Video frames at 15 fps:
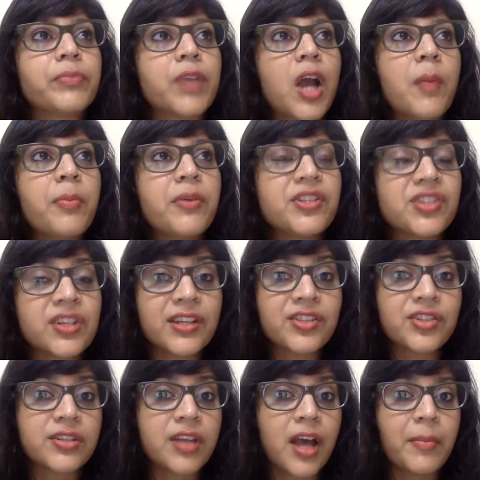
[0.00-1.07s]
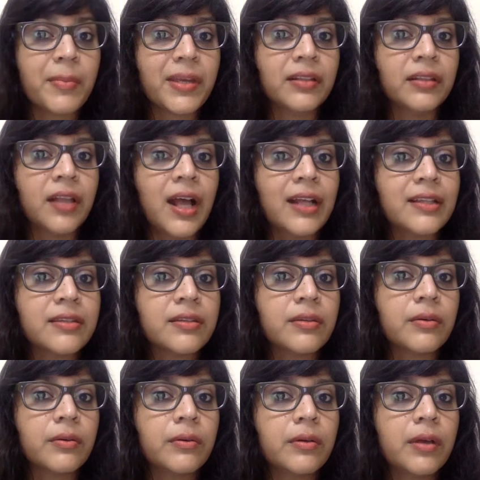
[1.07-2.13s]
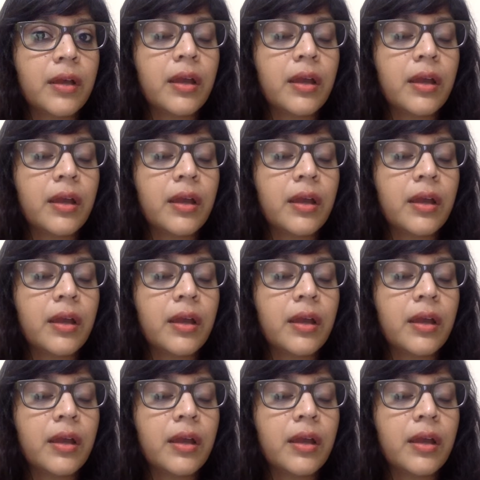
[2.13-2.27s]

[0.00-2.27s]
Operation ASHA taught me a lot. So